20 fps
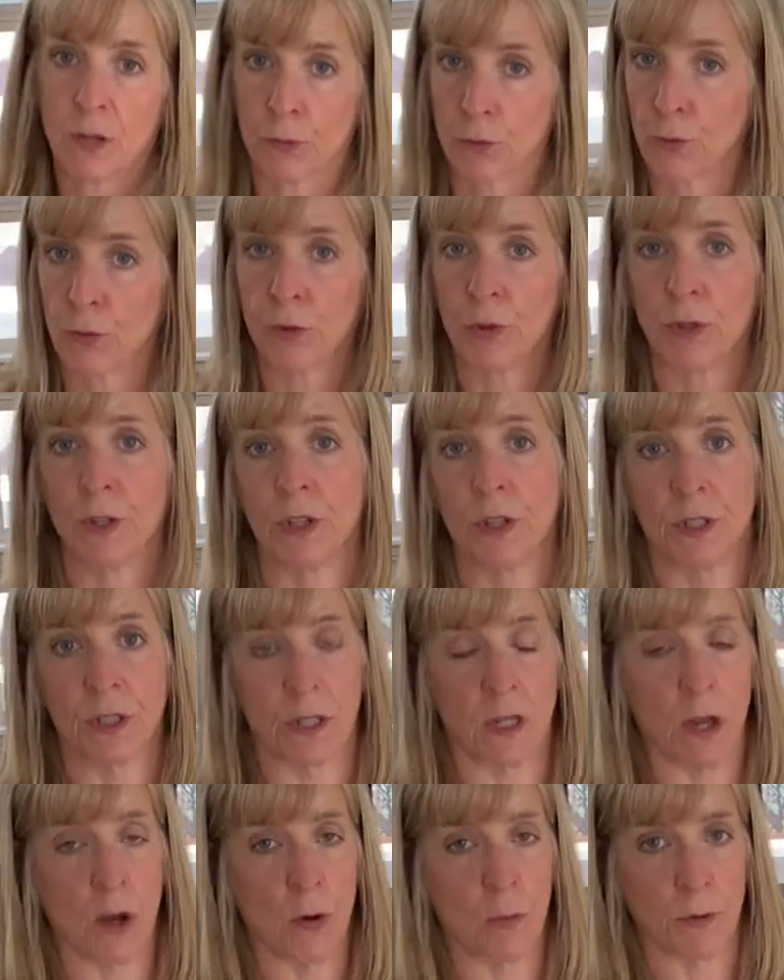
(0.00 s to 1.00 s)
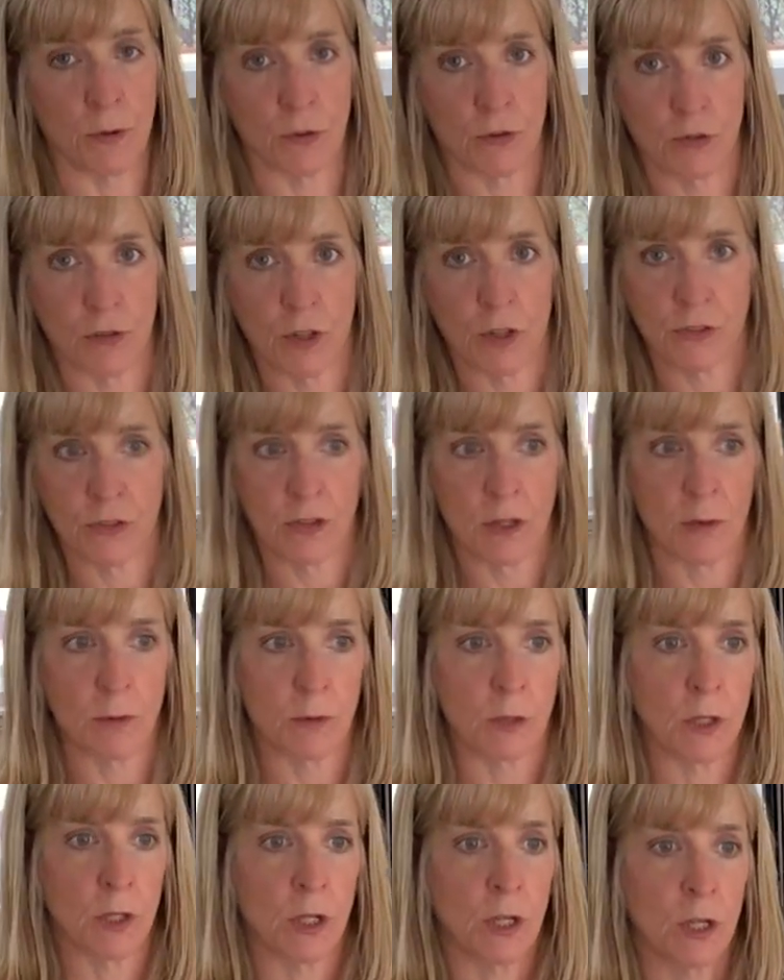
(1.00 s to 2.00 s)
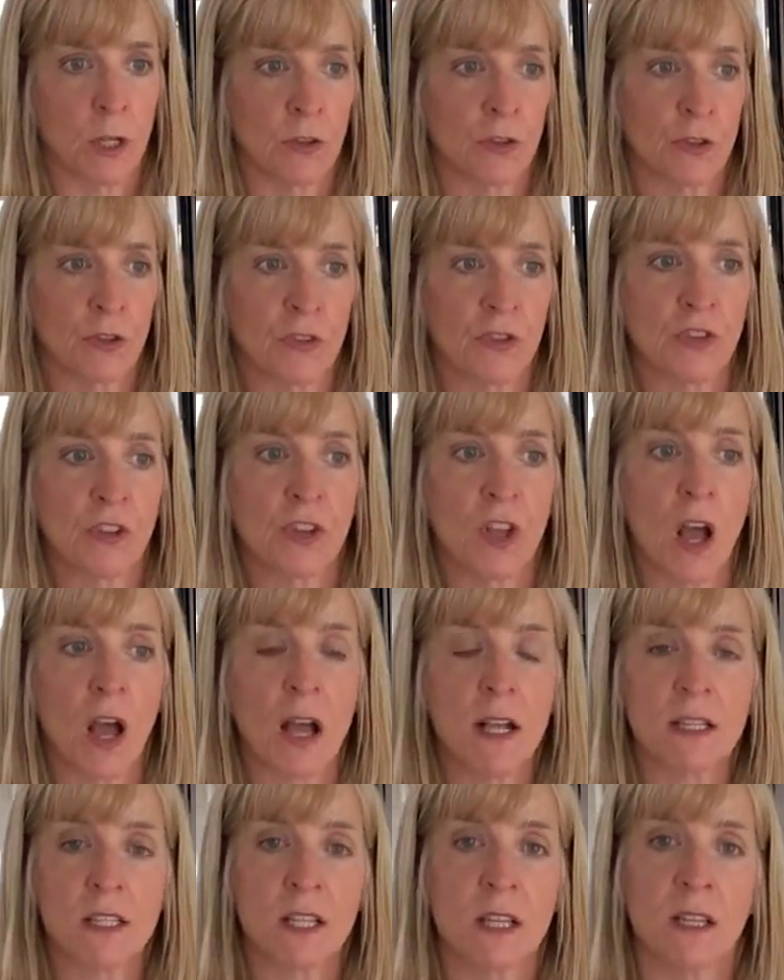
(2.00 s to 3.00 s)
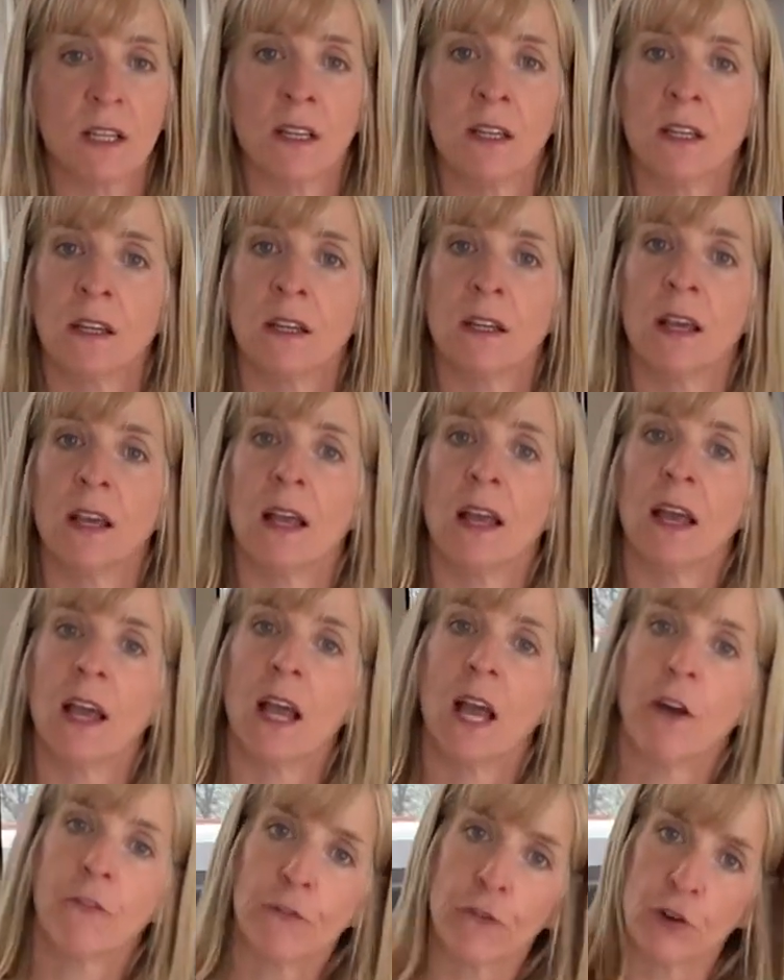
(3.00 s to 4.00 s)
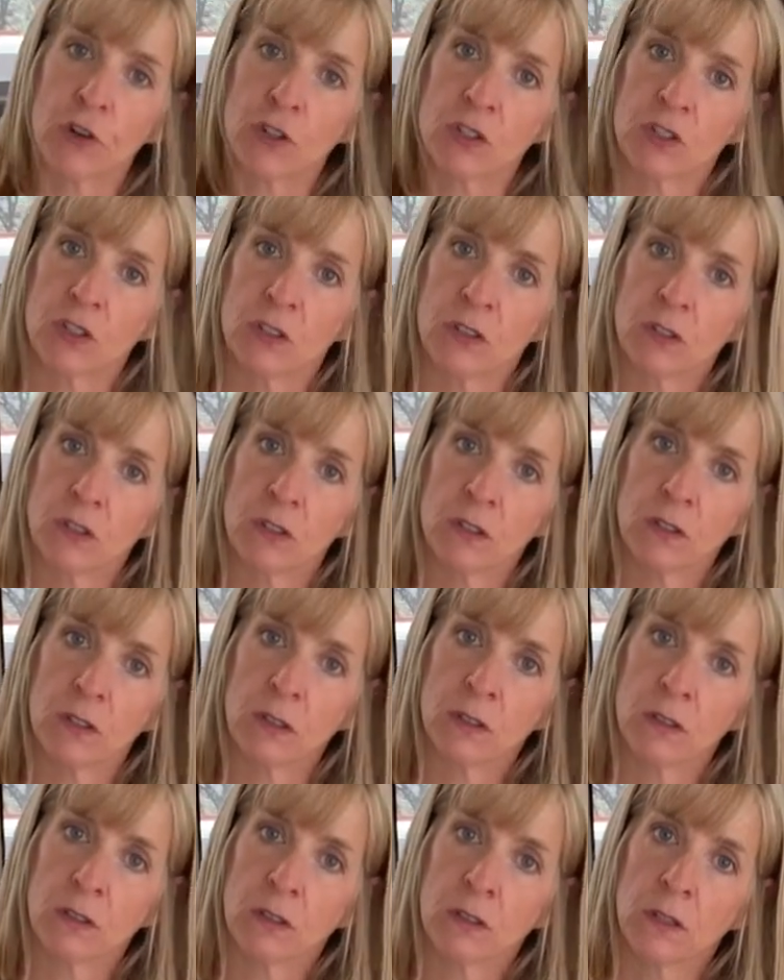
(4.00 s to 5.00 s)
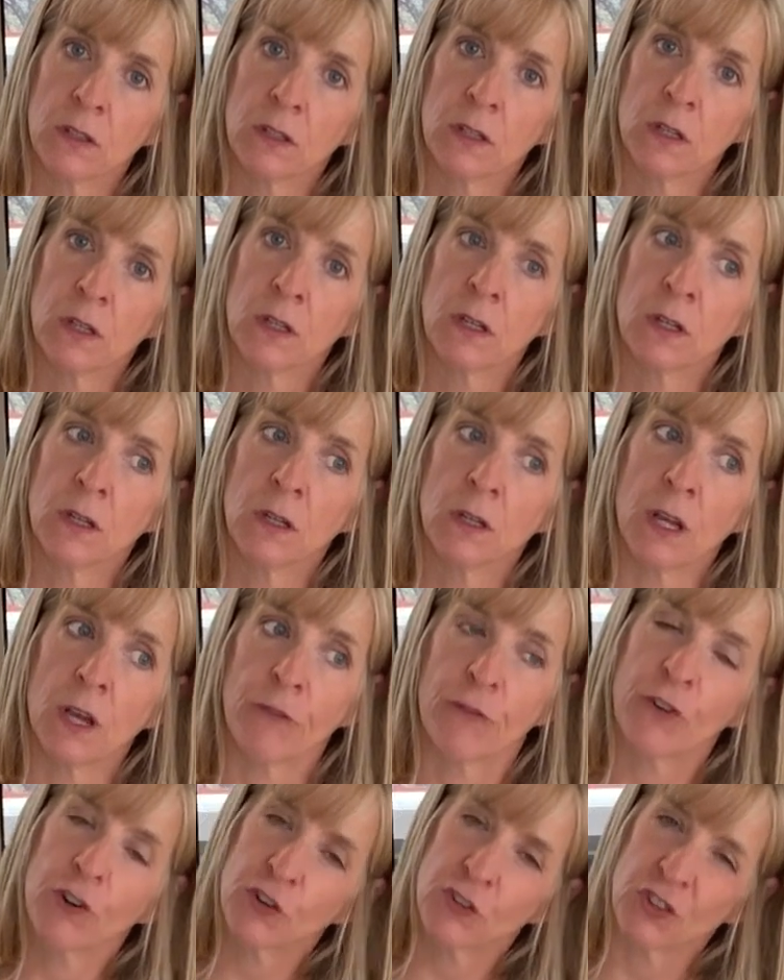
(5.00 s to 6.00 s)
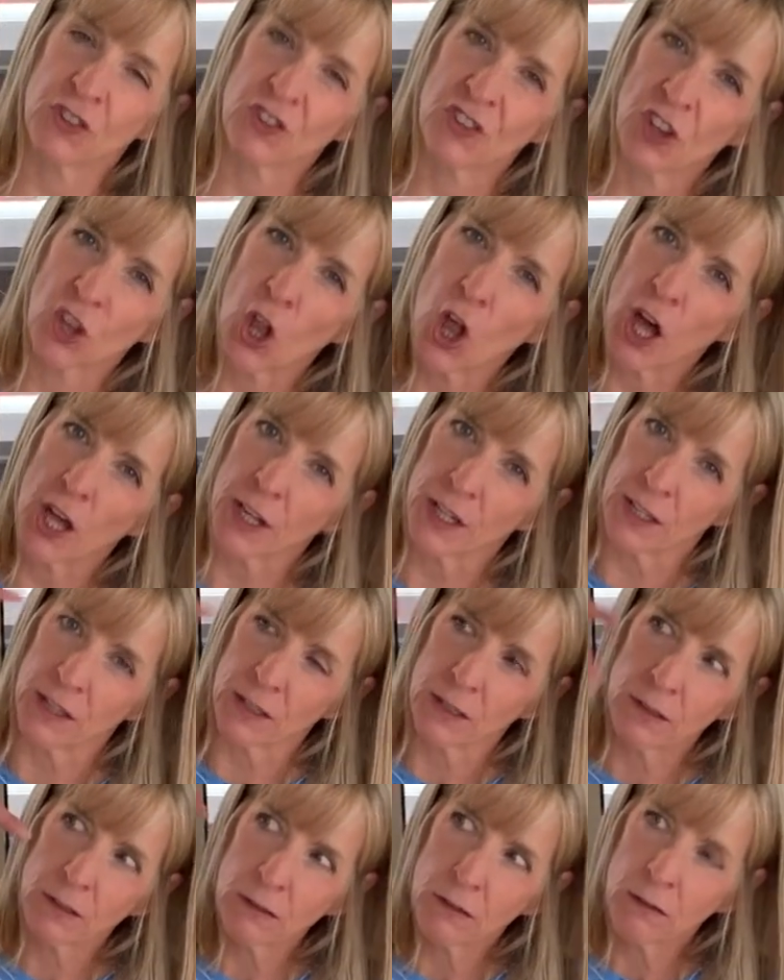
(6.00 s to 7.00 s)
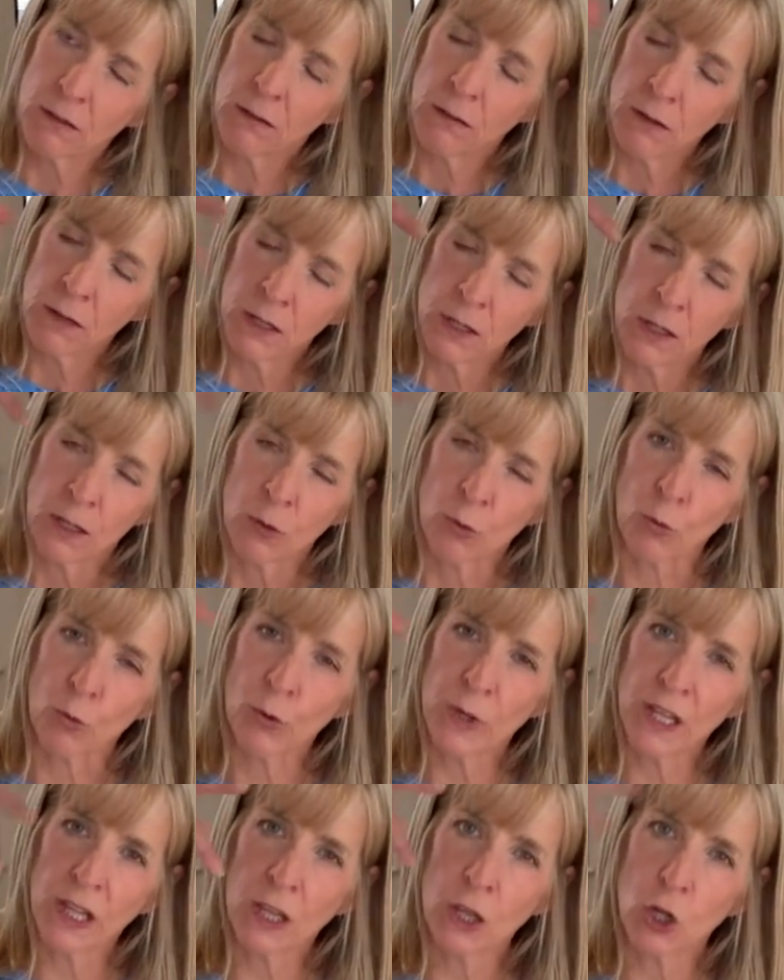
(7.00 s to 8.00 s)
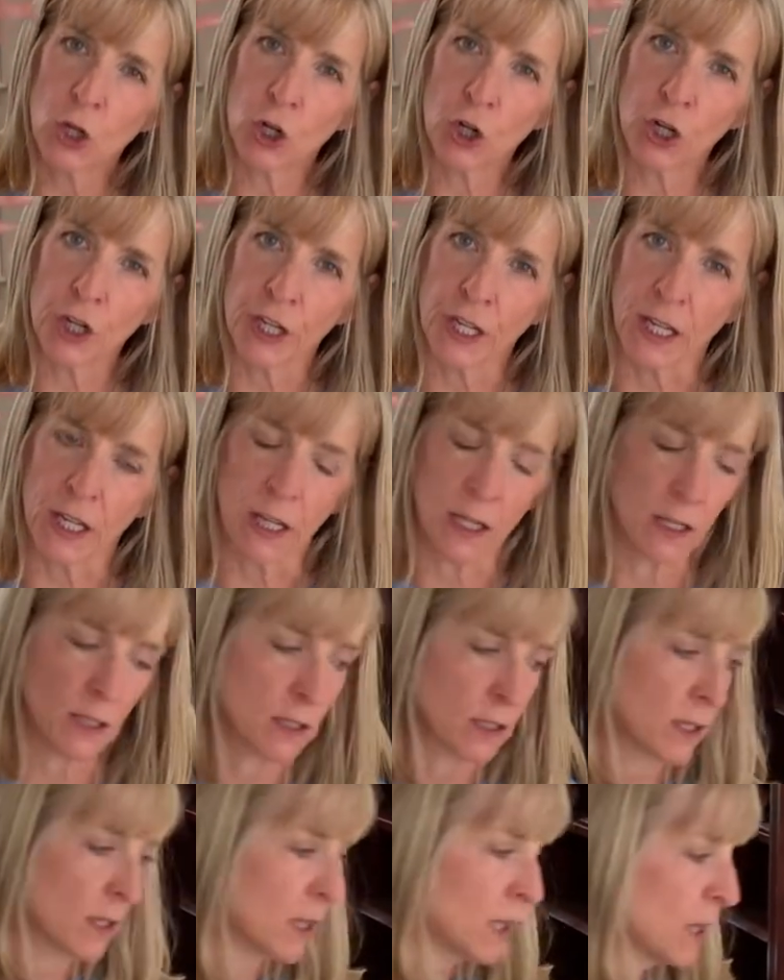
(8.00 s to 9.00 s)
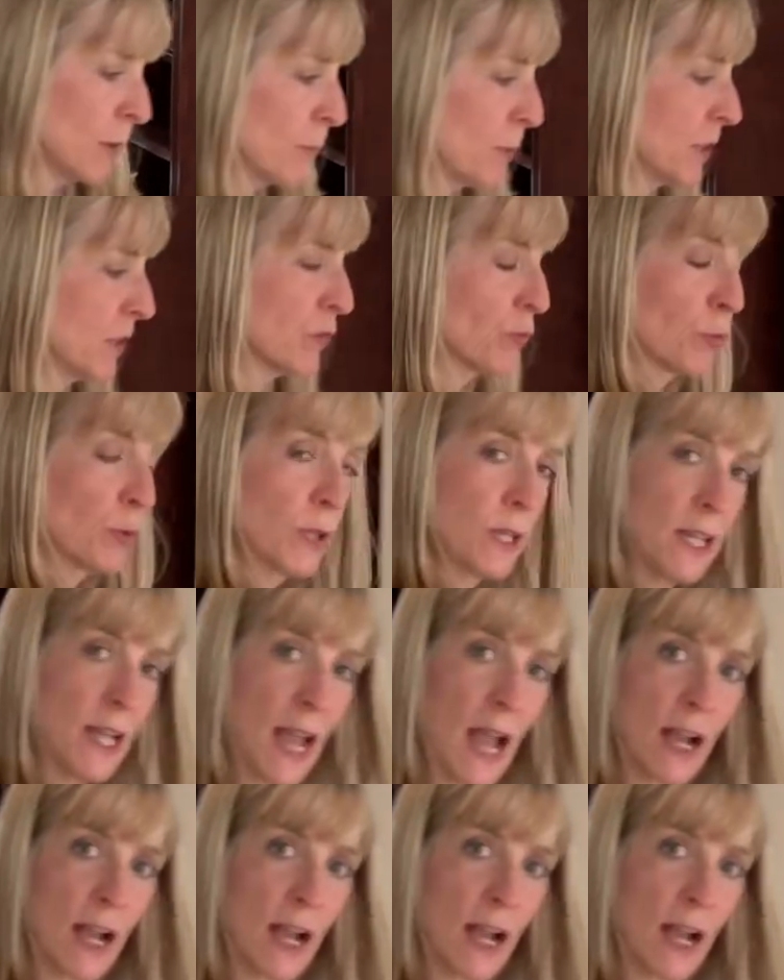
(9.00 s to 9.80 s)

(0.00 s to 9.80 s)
It'll really open your chest up. So it's not effort. At first, it's a lot of relearning, but it's really